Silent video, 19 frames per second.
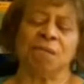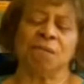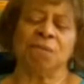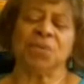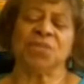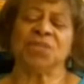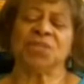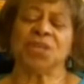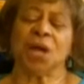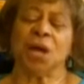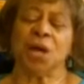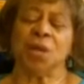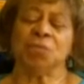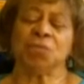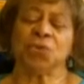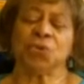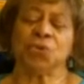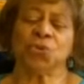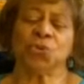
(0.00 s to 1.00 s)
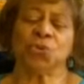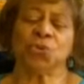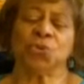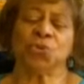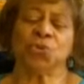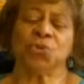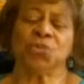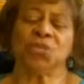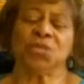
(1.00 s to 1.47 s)
with Tom
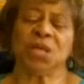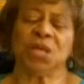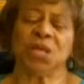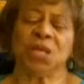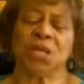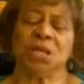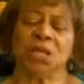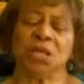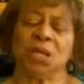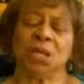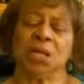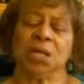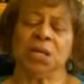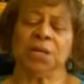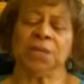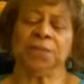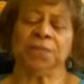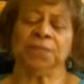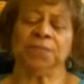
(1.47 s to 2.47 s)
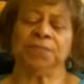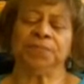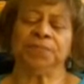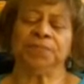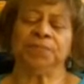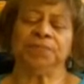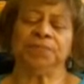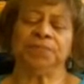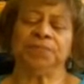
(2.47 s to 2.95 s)
Cruise and
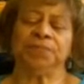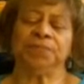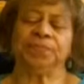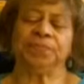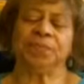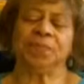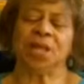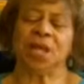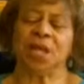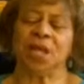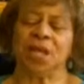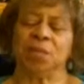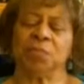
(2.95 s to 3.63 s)
not